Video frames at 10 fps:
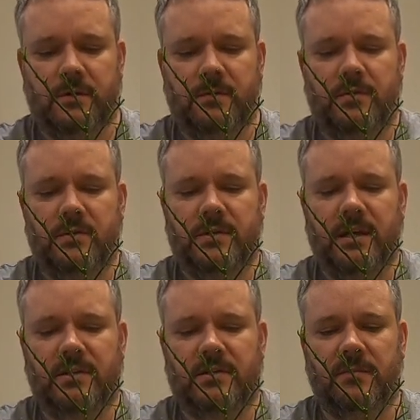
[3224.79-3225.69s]
And just
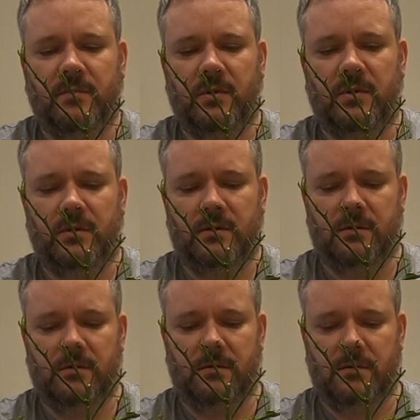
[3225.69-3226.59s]
get some more
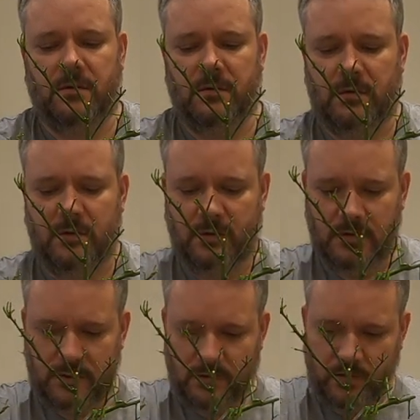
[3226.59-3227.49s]

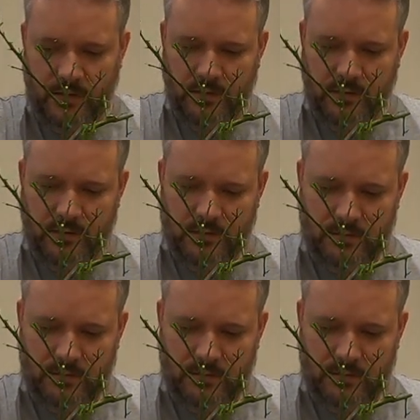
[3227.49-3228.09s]
soil.